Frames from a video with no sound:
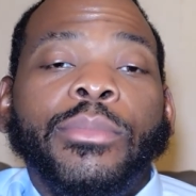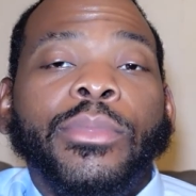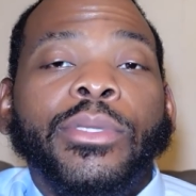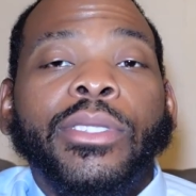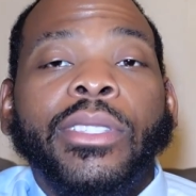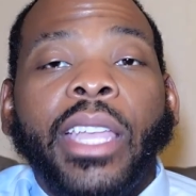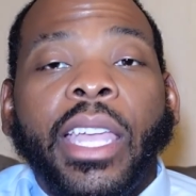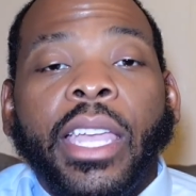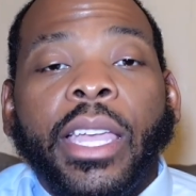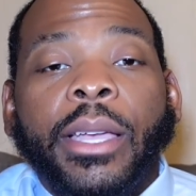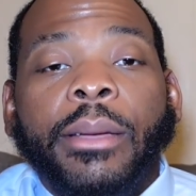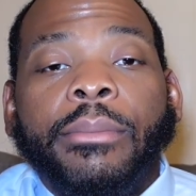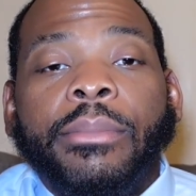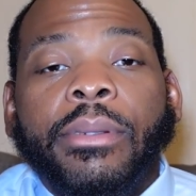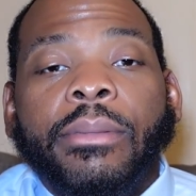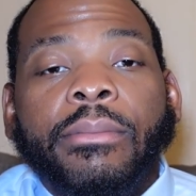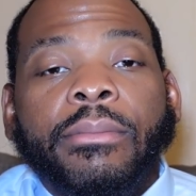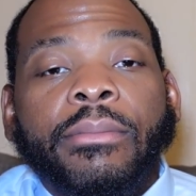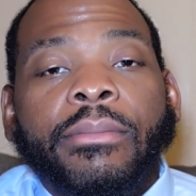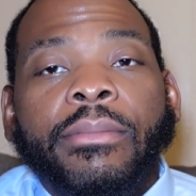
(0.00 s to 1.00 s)
Stay up,
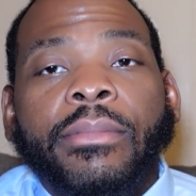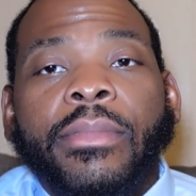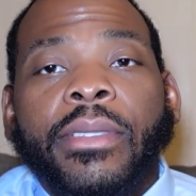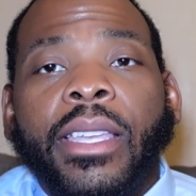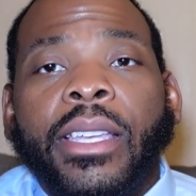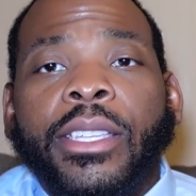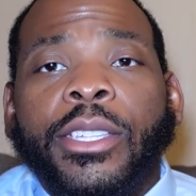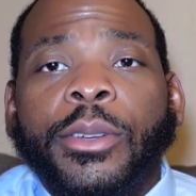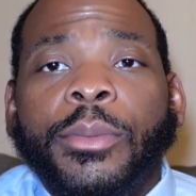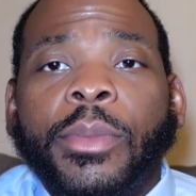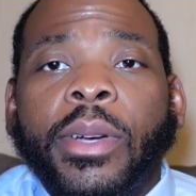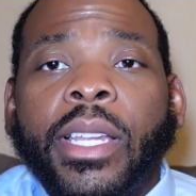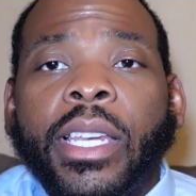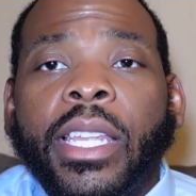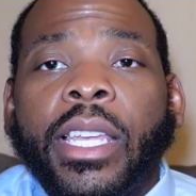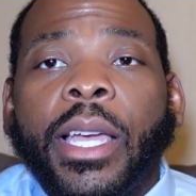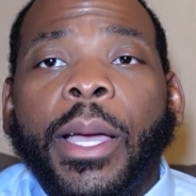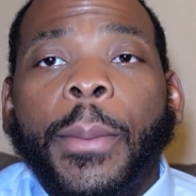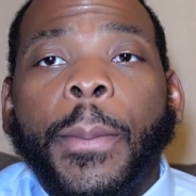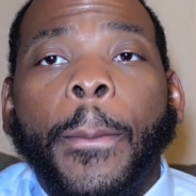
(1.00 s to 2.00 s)
get your
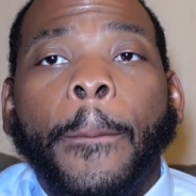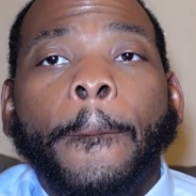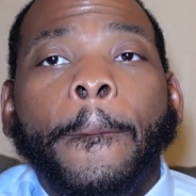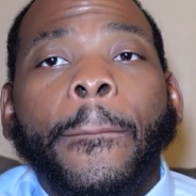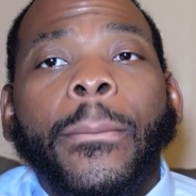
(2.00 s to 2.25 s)
money up.